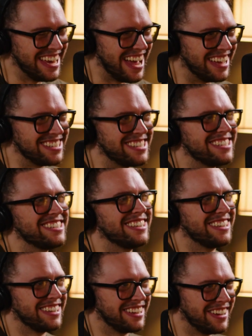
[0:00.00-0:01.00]
Yes. It's
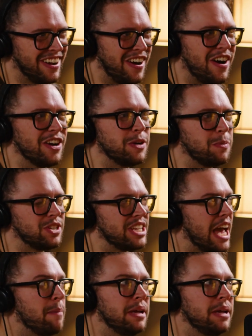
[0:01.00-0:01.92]
weird. A hundred percent.